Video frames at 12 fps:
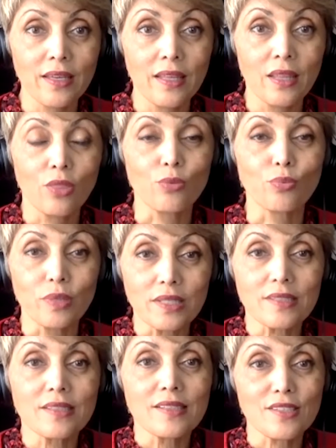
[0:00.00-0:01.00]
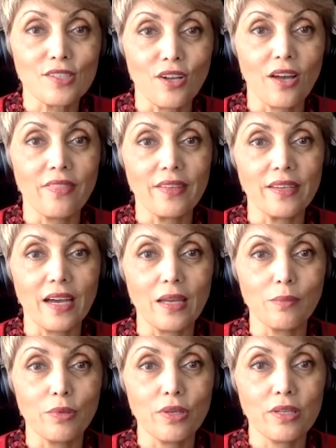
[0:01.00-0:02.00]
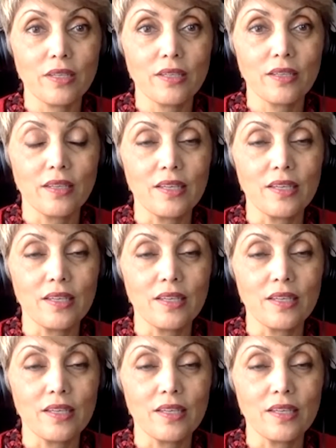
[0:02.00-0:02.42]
The reason it's not in the guidebook